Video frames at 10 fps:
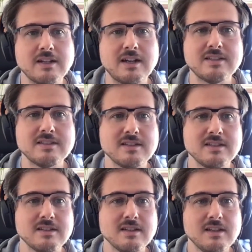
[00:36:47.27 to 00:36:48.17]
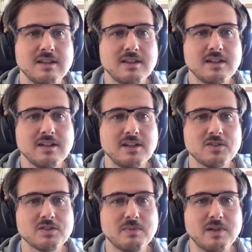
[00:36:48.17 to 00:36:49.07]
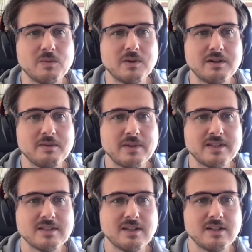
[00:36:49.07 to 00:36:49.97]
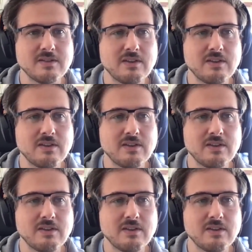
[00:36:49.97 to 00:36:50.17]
analyzing Linux malware myself.